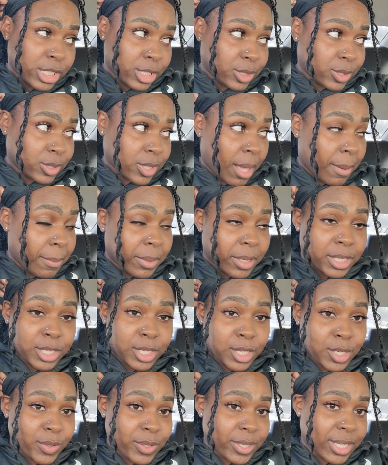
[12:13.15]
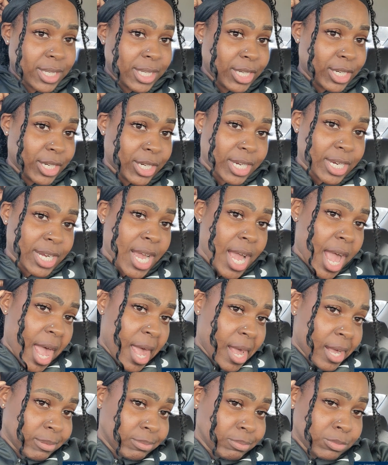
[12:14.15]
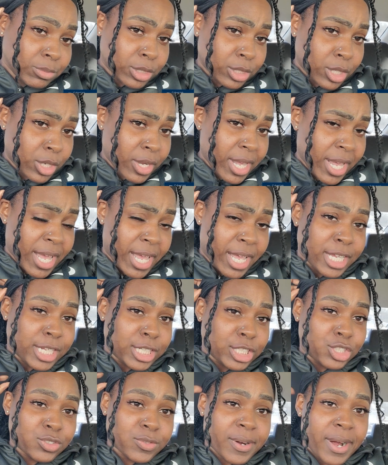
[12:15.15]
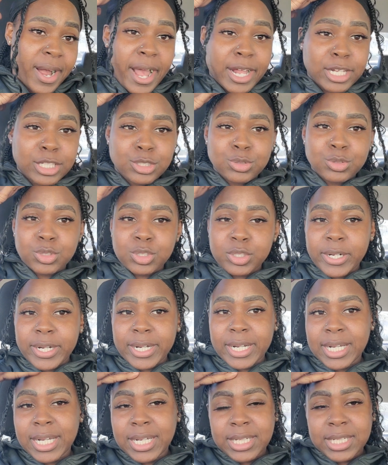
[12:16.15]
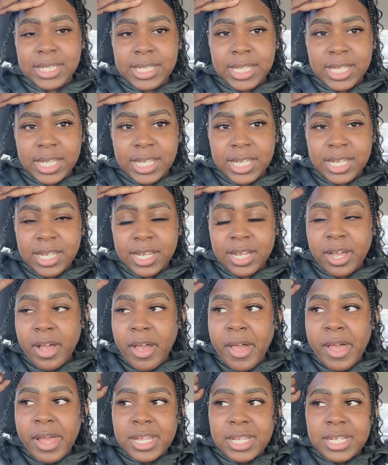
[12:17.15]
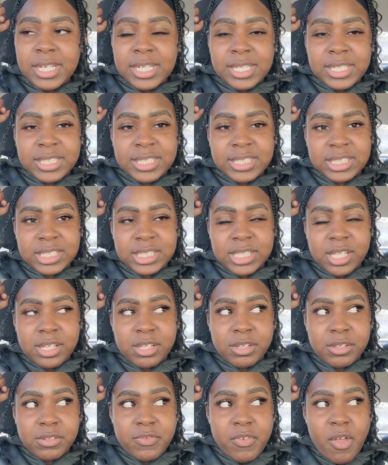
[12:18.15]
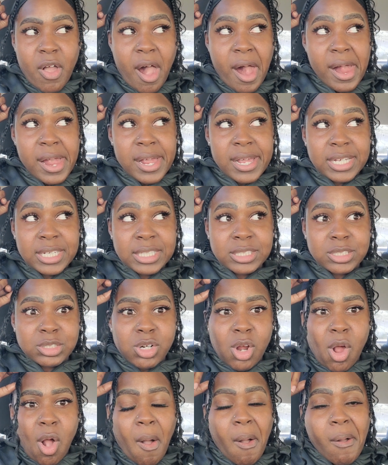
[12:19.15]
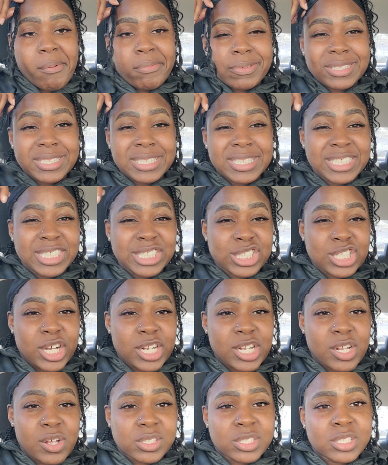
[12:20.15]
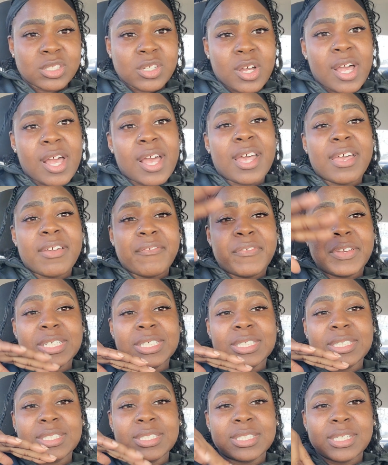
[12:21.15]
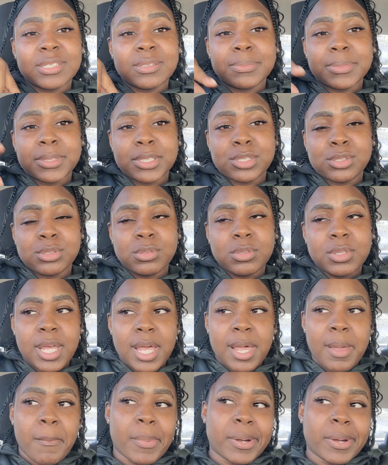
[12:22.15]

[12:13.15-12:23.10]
So I'm going to go in here and go ahead and try to start cooking and stuff and hopefully get started on this ahead if it don't be too late.